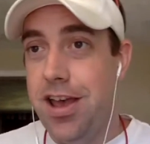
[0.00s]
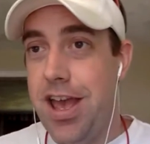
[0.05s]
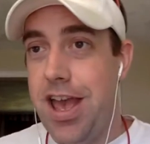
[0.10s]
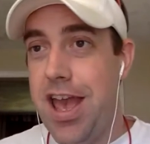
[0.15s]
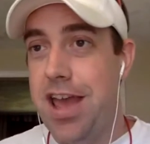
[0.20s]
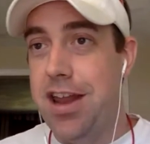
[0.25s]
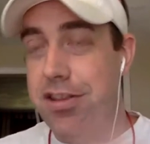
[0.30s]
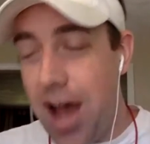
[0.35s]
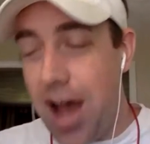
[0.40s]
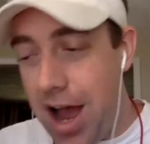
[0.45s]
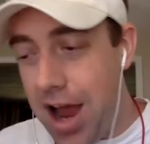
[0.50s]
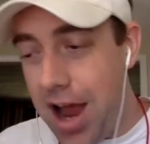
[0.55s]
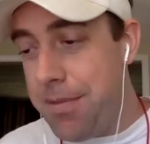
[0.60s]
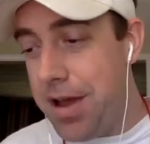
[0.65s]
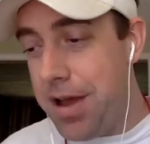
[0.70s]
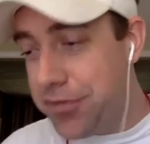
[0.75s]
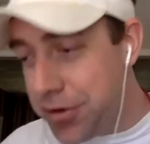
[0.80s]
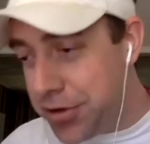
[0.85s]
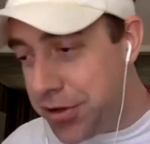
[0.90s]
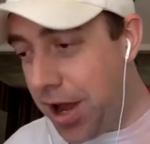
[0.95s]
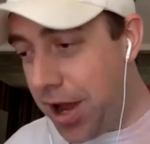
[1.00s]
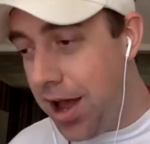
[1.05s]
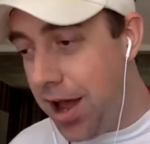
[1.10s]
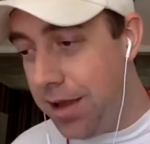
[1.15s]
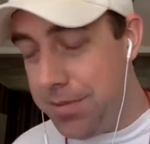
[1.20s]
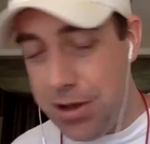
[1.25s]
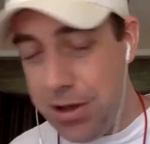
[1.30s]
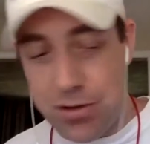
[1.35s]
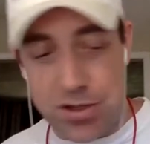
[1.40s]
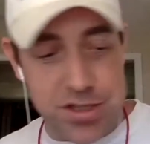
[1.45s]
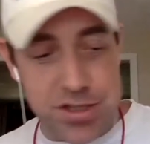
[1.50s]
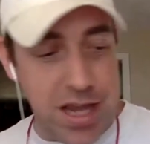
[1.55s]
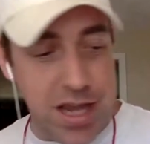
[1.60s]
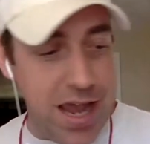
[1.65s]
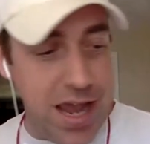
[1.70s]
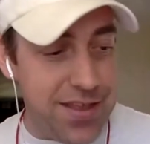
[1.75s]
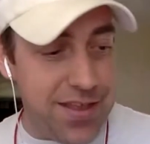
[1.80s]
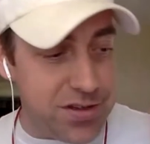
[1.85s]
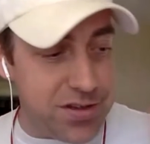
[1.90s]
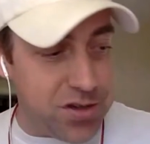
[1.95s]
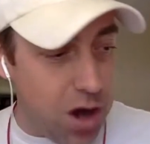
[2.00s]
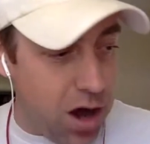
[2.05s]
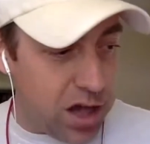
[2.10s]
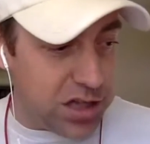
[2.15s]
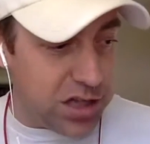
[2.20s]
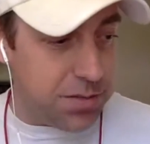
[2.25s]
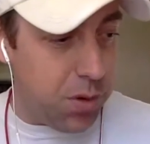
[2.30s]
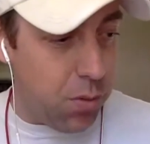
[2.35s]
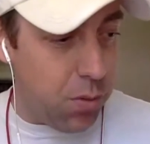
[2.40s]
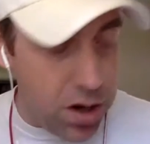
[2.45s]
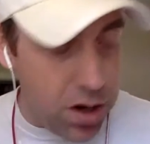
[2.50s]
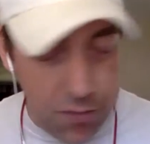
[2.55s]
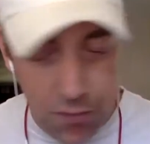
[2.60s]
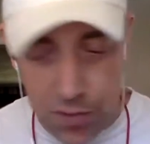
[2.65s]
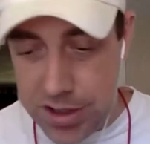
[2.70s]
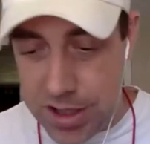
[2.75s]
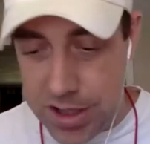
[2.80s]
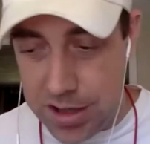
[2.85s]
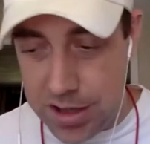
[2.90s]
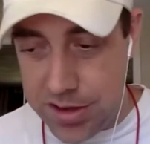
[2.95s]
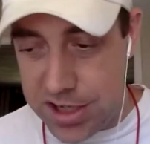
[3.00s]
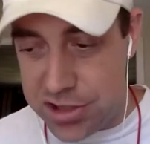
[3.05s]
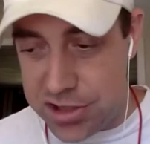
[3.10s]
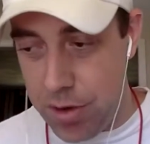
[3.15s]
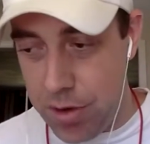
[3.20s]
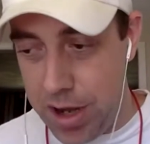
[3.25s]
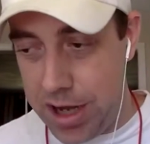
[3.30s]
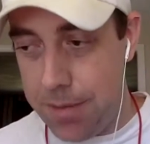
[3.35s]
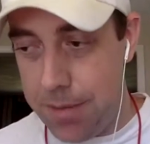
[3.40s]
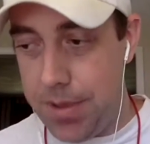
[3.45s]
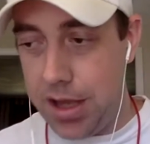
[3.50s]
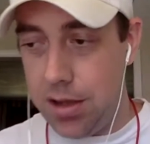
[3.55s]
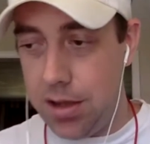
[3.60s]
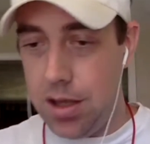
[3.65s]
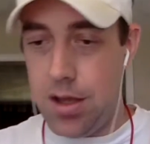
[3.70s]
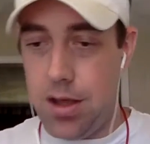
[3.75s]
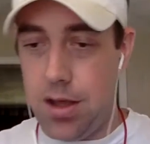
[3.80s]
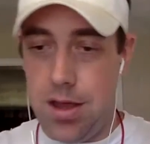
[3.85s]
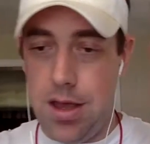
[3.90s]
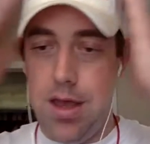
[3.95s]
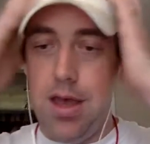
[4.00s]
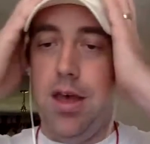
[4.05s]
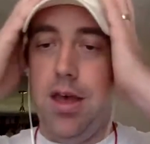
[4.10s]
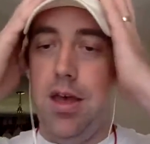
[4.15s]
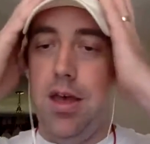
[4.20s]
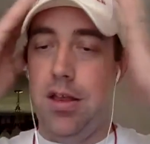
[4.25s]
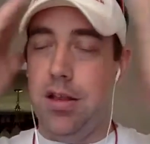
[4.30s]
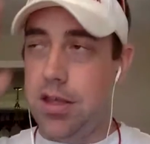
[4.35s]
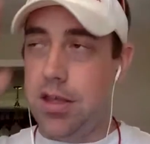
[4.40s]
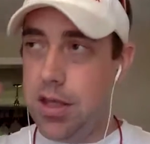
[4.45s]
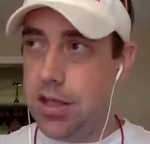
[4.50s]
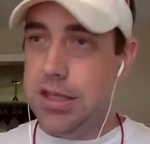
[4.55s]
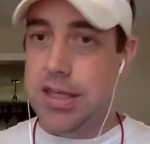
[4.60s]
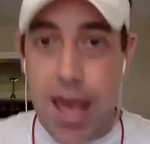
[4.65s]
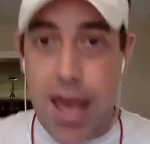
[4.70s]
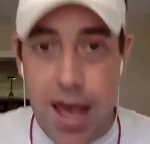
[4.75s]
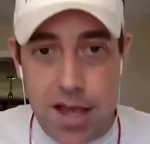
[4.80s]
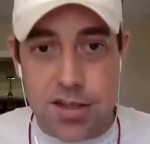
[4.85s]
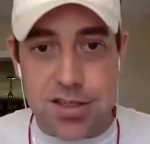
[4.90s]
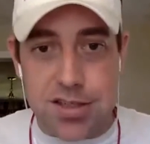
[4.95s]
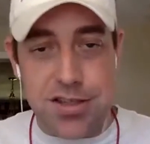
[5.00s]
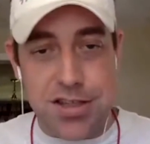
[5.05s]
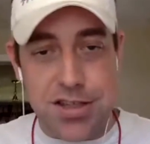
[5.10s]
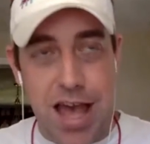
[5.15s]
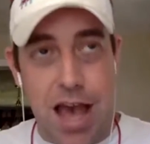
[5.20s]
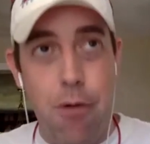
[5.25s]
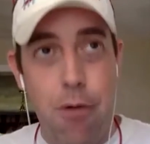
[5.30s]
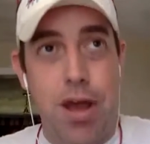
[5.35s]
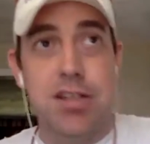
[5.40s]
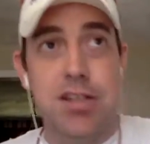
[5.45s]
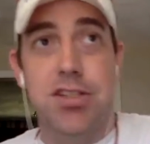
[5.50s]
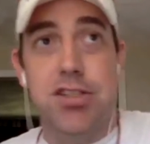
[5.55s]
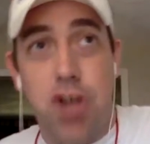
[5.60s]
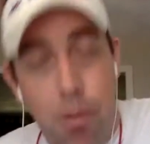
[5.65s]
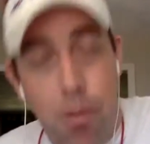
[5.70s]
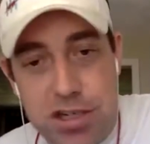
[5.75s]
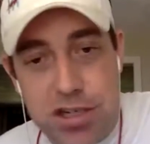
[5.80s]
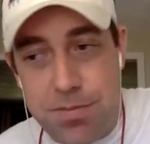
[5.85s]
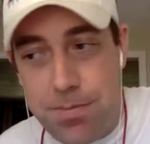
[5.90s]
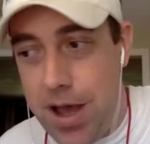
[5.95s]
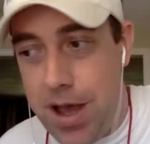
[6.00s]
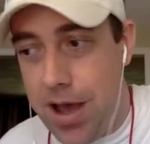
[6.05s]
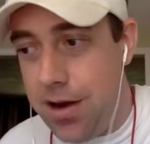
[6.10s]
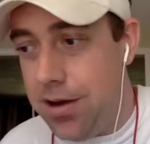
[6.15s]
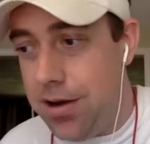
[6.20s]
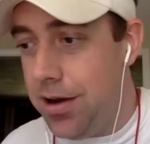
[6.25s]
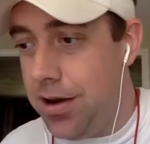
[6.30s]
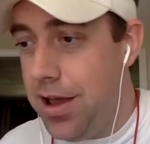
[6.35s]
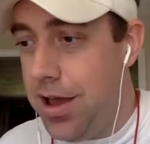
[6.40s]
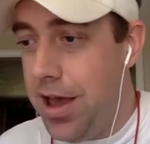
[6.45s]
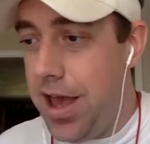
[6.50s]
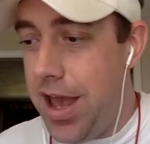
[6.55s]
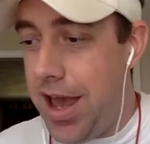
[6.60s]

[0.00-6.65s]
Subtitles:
And time after time, he would say, hey, that's awesome, but what if we did it this way? And I'm like, yes, that way is so much better.